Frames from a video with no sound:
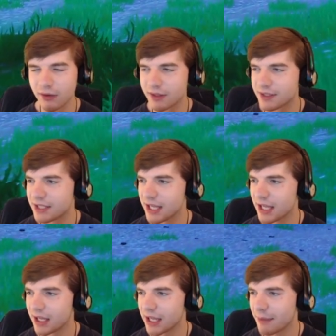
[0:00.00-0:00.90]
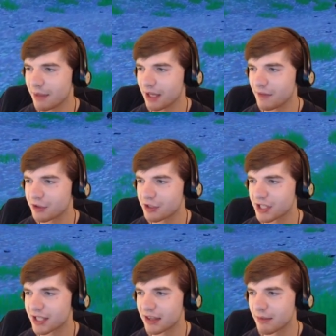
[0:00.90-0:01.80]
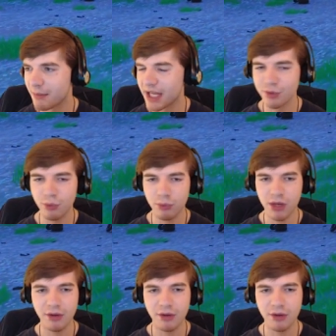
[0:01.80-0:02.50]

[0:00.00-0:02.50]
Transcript: Let's see. Gaming Adventure says, get the minis.